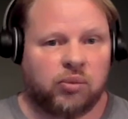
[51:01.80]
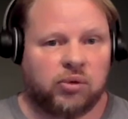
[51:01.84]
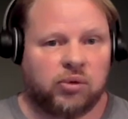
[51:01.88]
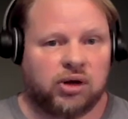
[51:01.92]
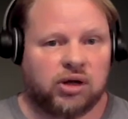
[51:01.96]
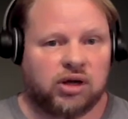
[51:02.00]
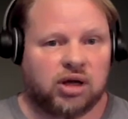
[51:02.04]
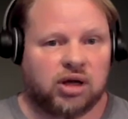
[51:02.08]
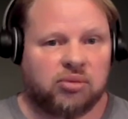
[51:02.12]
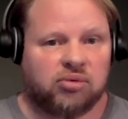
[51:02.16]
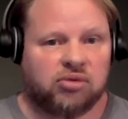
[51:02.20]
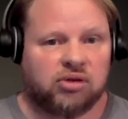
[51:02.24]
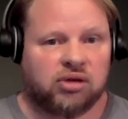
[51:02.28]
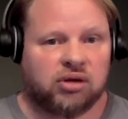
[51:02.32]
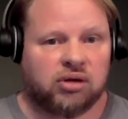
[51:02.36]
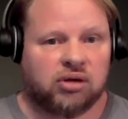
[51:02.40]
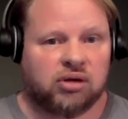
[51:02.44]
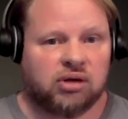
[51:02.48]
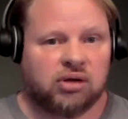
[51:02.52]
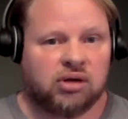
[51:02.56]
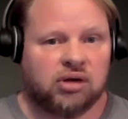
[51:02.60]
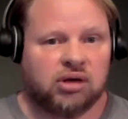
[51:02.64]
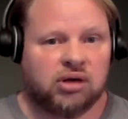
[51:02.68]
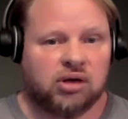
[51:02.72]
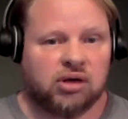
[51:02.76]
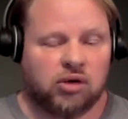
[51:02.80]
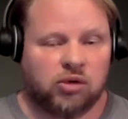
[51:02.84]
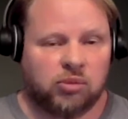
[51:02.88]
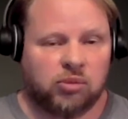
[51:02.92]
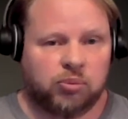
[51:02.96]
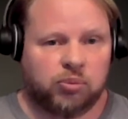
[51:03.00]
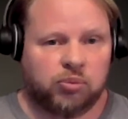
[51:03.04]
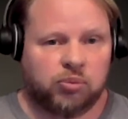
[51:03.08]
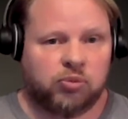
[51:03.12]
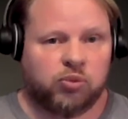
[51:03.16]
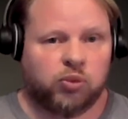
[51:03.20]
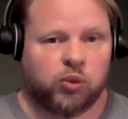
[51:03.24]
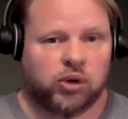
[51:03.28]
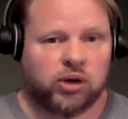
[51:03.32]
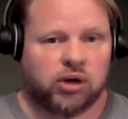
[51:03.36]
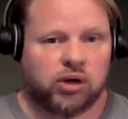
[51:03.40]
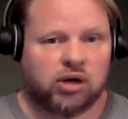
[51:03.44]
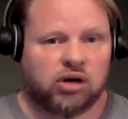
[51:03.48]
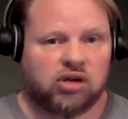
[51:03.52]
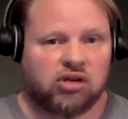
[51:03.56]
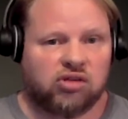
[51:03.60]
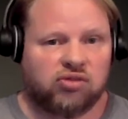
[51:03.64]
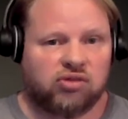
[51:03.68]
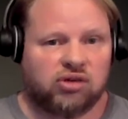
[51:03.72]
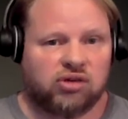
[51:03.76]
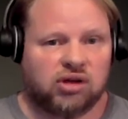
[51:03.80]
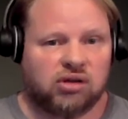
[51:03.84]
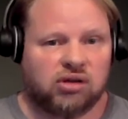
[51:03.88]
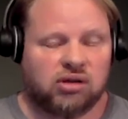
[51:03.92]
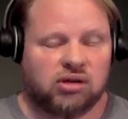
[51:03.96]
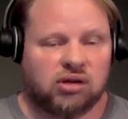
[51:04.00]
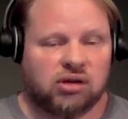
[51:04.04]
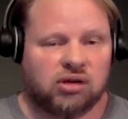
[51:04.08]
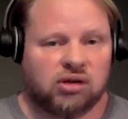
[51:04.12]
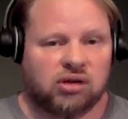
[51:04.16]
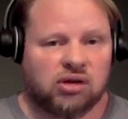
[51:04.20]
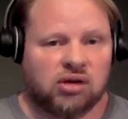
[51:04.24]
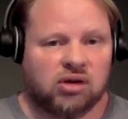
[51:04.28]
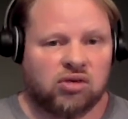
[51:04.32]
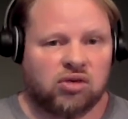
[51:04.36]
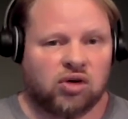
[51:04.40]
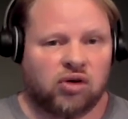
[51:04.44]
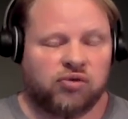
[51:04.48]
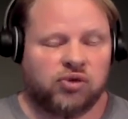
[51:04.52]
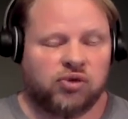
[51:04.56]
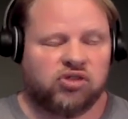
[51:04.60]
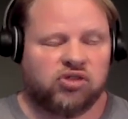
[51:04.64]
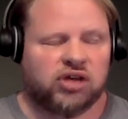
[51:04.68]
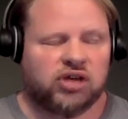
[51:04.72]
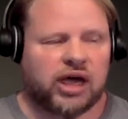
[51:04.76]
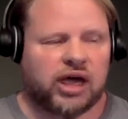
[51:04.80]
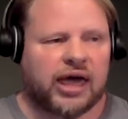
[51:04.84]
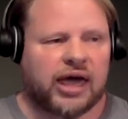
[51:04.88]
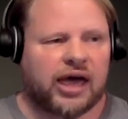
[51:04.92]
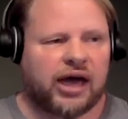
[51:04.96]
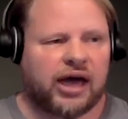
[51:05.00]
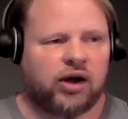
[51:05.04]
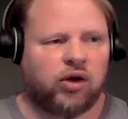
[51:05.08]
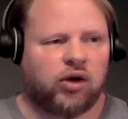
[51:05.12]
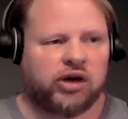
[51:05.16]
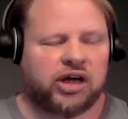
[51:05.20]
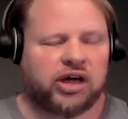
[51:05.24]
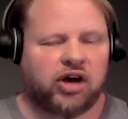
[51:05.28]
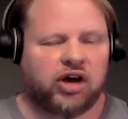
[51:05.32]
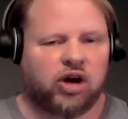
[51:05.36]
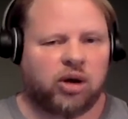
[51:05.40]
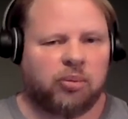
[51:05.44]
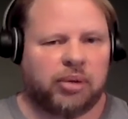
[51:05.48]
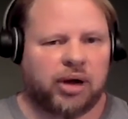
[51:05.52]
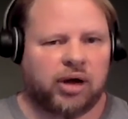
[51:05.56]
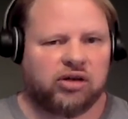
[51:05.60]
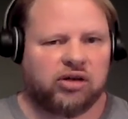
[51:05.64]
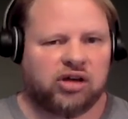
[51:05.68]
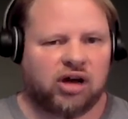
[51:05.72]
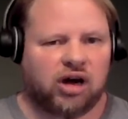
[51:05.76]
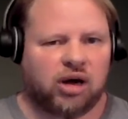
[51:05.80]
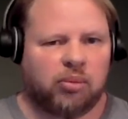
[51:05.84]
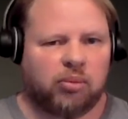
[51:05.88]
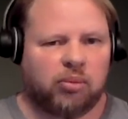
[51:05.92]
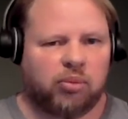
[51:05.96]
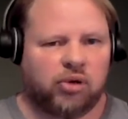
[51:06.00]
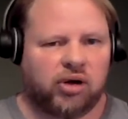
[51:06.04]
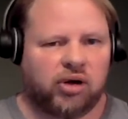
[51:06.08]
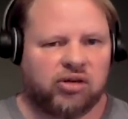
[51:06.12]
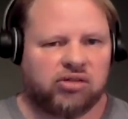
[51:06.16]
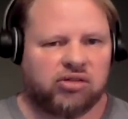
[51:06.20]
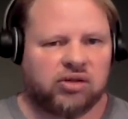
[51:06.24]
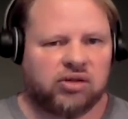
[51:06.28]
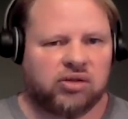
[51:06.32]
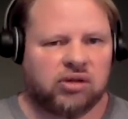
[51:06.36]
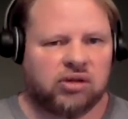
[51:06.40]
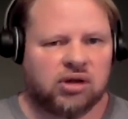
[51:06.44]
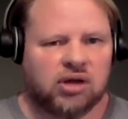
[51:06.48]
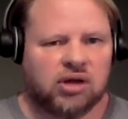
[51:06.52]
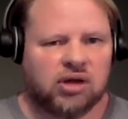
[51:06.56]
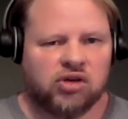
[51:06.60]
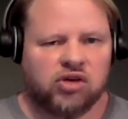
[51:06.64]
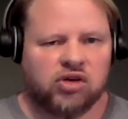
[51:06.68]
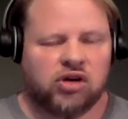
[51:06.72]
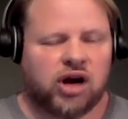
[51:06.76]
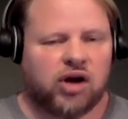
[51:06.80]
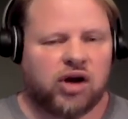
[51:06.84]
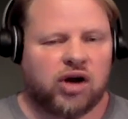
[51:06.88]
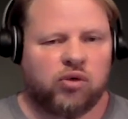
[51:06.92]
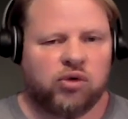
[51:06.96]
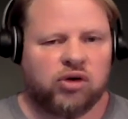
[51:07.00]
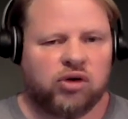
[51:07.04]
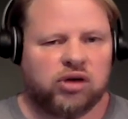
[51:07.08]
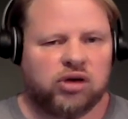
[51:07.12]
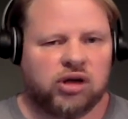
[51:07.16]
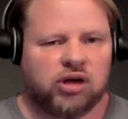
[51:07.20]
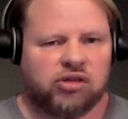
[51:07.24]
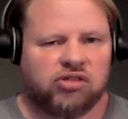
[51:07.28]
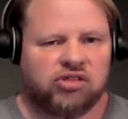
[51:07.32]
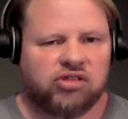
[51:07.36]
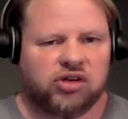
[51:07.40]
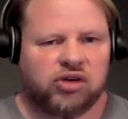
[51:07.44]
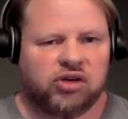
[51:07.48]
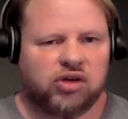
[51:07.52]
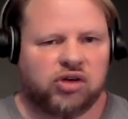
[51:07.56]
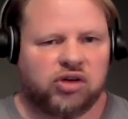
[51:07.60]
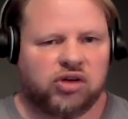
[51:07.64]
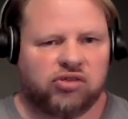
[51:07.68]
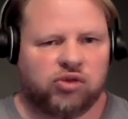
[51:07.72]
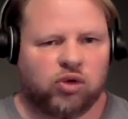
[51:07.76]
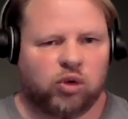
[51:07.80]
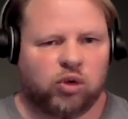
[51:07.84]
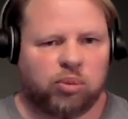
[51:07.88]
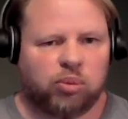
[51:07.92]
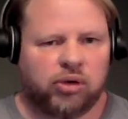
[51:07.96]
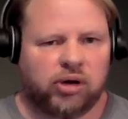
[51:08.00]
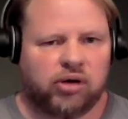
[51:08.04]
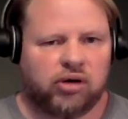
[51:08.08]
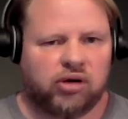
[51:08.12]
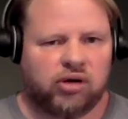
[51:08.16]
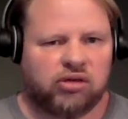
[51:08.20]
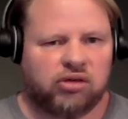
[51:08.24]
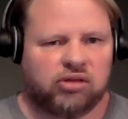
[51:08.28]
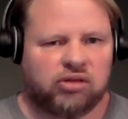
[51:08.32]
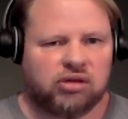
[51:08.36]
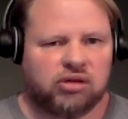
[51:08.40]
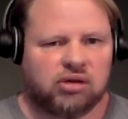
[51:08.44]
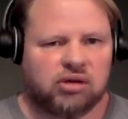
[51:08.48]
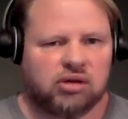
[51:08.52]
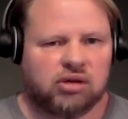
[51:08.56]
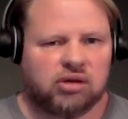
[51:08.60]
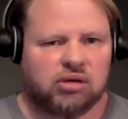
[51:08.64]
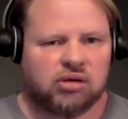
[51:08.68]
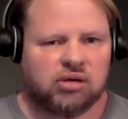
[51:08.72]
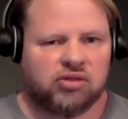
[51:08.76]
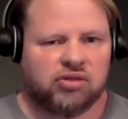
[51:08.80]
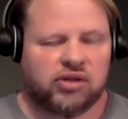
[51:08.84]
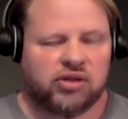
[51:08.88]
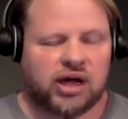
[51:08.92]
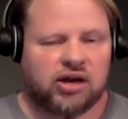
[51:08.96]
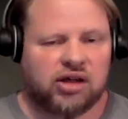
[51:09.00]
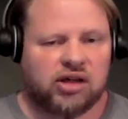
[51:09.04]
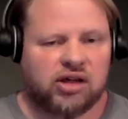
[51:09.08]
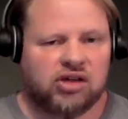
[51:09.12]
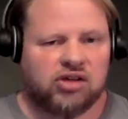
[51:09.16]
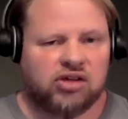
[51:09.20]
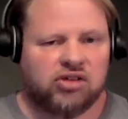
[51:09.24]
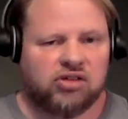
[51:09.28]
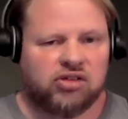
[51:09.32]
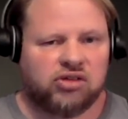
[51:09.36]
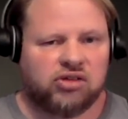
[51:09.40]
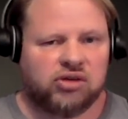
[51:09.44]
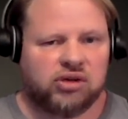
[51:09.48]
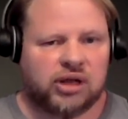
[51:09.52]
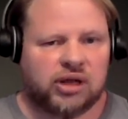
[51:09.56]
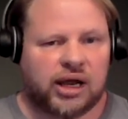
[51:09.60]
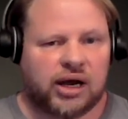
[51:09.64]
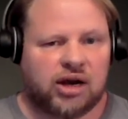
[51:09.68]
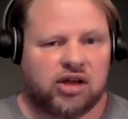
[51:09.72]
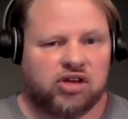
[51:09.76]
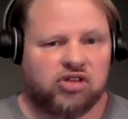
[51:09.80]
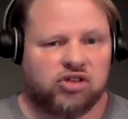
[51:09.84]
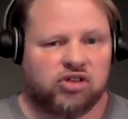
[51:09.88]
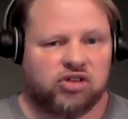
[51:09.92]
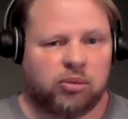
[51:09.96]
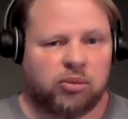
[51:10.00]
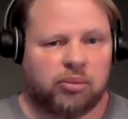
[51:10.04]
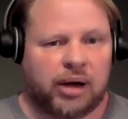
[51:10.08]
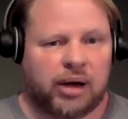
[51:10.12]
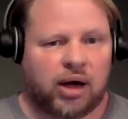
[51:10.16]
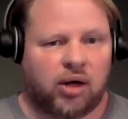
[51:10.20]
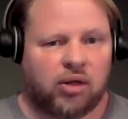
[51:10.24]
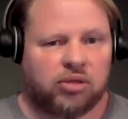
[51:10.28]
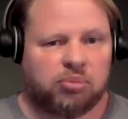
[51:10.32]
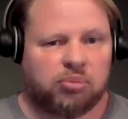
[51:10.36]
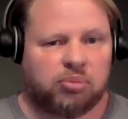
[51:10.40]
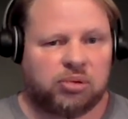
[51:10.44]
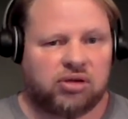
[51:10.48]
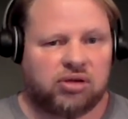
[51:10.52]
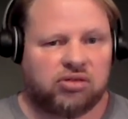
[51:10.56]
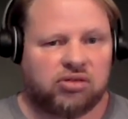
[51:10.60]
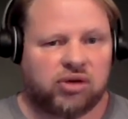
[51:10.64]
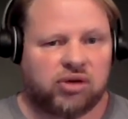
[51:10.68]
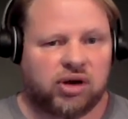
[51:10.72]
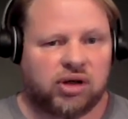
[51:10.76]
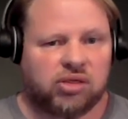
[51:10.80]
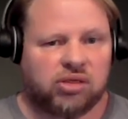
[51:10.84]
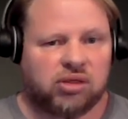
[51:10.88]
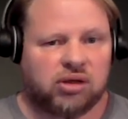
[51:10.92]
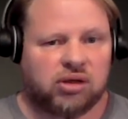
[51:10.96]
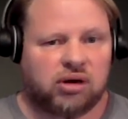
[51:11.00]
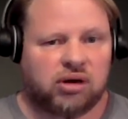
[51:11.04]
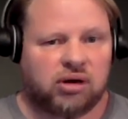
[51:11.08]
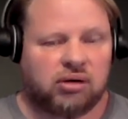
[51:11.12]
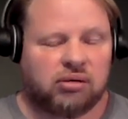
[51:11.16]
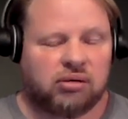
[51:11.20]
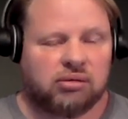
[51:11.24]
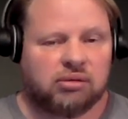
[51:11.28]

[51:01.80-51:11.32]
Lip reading: when it comes to quick on his feet. So if you say, hey, I don't care about Don Preston, you're not really a serious full preterist, because that is your mouthpiece right there.